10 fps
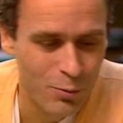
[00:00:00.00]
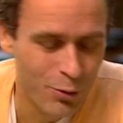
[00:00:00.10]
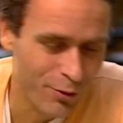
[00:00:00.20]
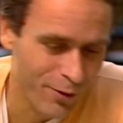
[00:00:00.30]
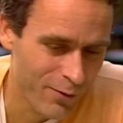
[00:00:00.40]

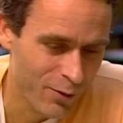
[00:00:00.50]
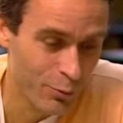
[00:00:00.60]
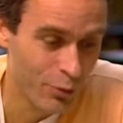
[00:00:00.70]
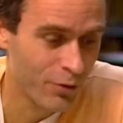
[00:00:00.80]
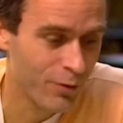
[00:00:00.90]
pornographic
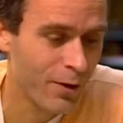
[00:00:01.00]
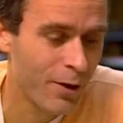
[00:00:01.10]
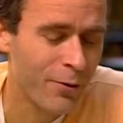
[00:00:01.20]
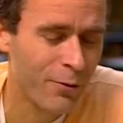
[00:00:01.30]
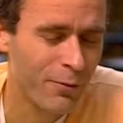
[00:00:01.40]
books of a
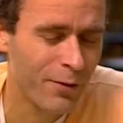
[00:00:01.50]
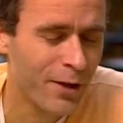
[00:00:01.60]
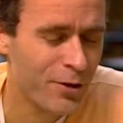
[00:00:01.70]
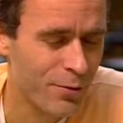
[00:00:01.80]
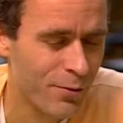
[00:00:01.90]
harder
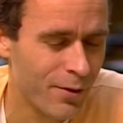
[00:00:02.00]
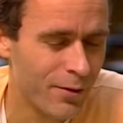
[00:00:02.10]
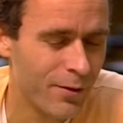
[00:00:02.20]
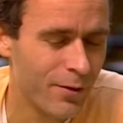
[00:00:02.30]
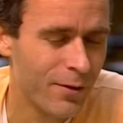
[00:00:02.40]
nature
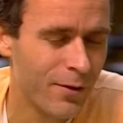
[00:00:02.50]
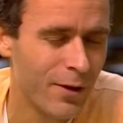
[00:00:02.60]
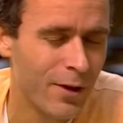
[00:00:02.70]
than uh,